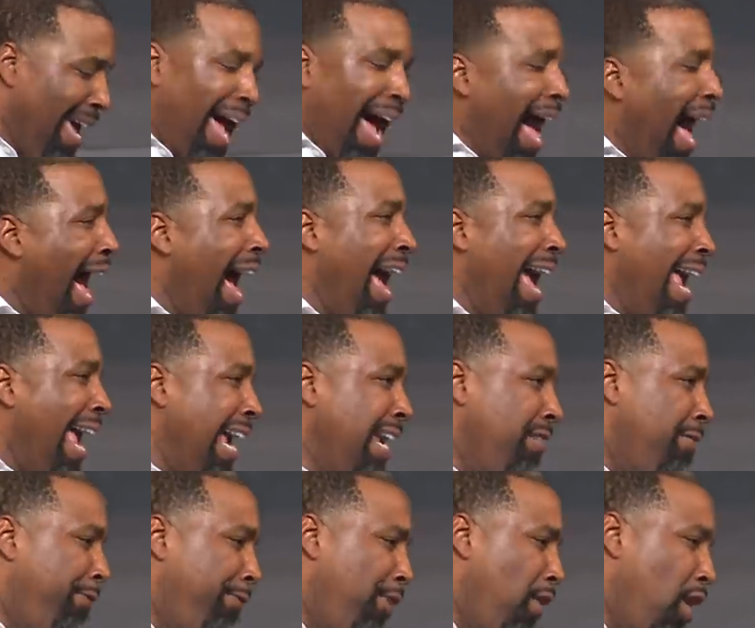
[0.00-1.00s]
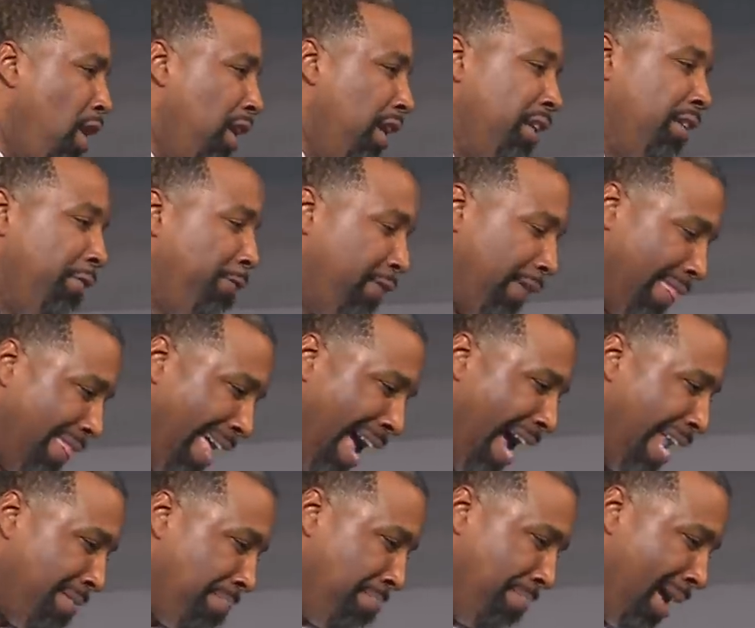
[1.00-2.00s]
I ain't falling for
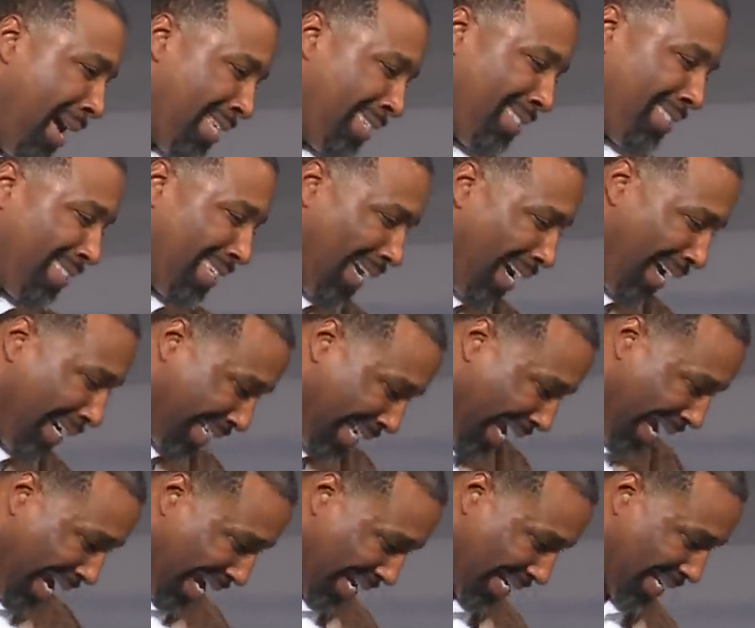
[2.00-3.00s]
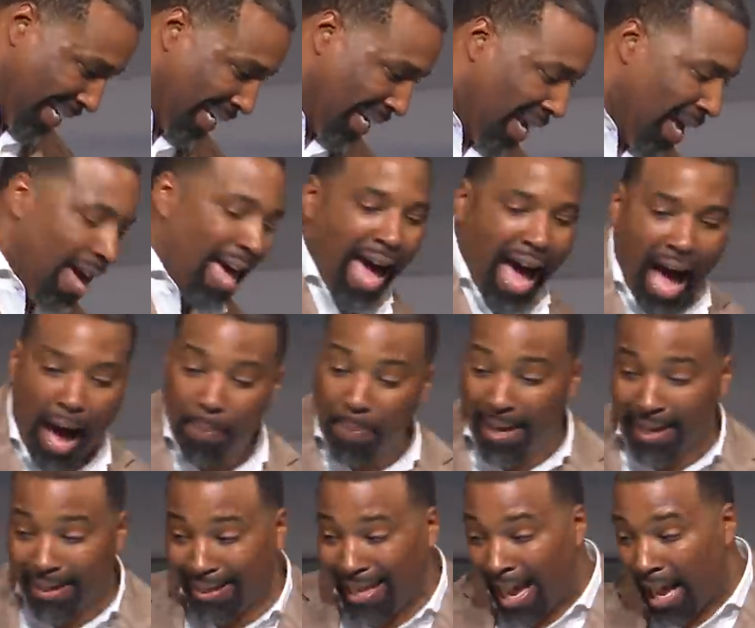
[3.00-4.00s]
that mess again. I've
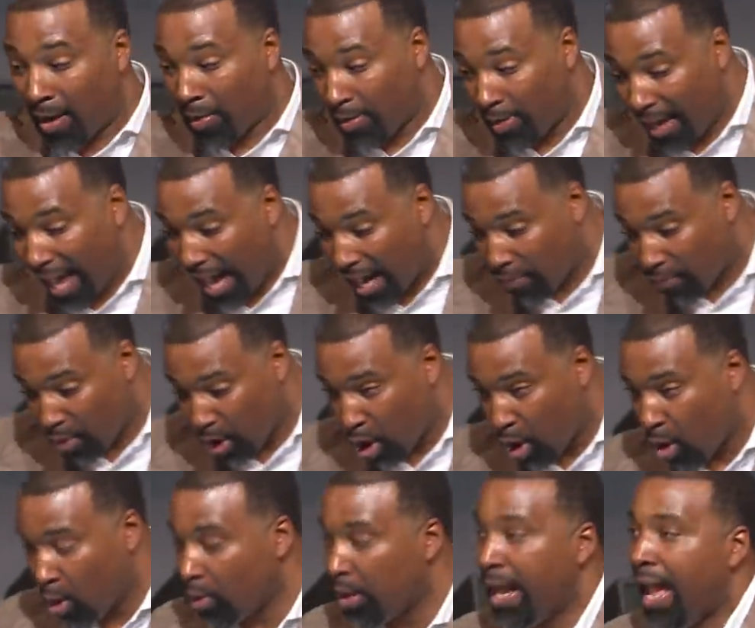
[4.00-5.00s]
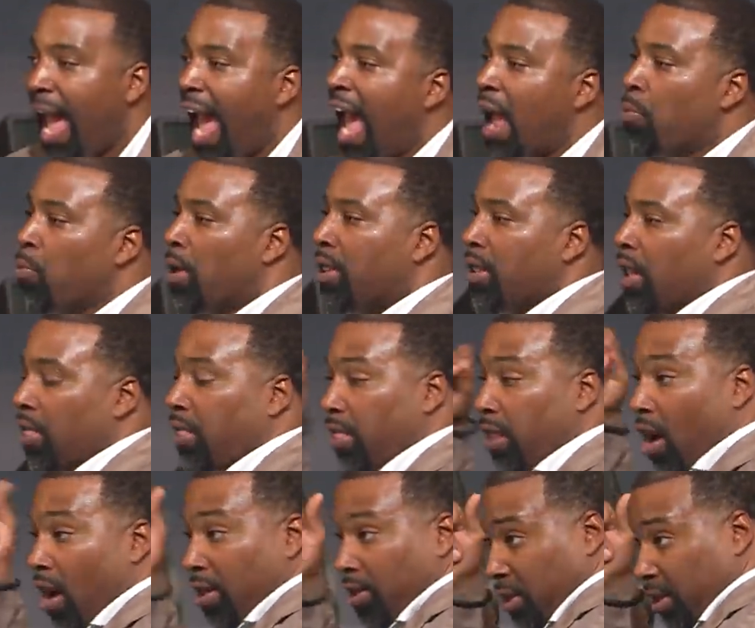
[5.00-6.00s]
been down that road, and when the
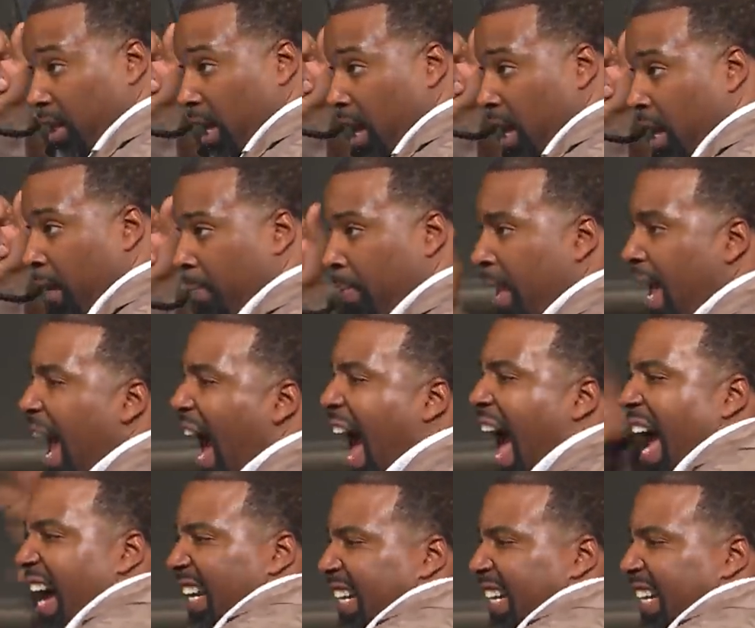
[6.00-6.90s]
thoughts come, I